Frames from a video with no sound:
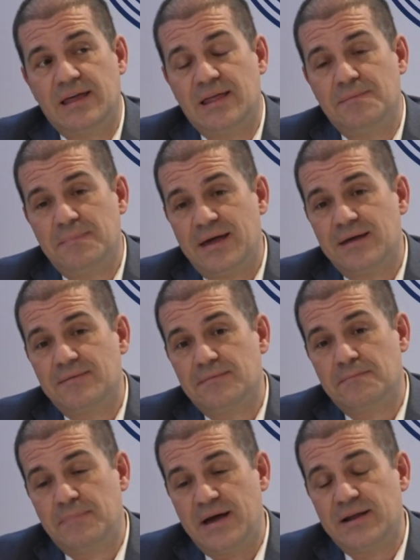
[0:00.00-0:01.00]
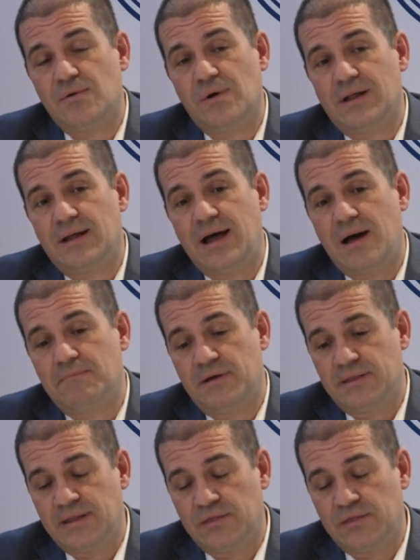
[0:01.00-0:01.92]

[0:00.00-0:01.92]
it may very well happen